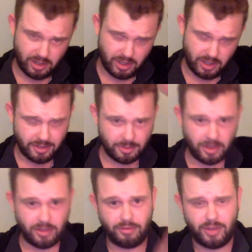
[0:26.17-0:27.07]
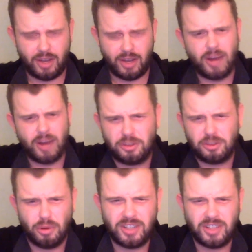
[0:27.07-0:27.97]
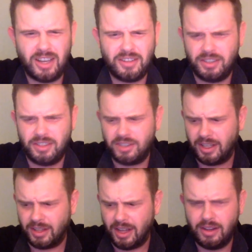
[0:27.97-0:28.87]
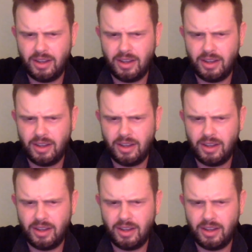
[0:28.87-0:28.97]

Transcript: Keith Smith of FanRag Sports, I guess, he's saying that